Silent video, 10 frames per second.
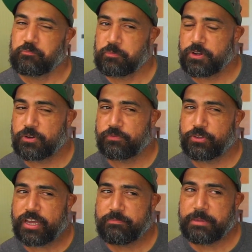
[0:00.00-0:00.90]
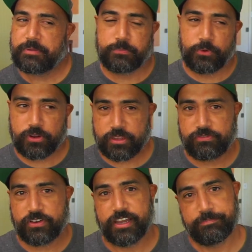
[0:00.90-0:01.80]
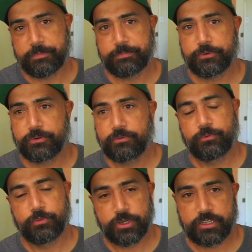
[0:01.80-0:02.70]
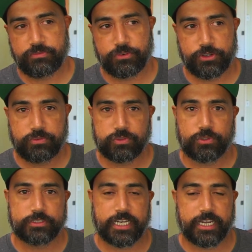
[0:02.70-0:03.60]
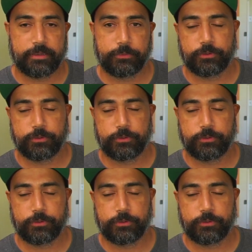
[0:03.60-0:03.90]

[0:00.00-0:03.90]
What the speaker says: if you have maybe more than 5 people working for you full time,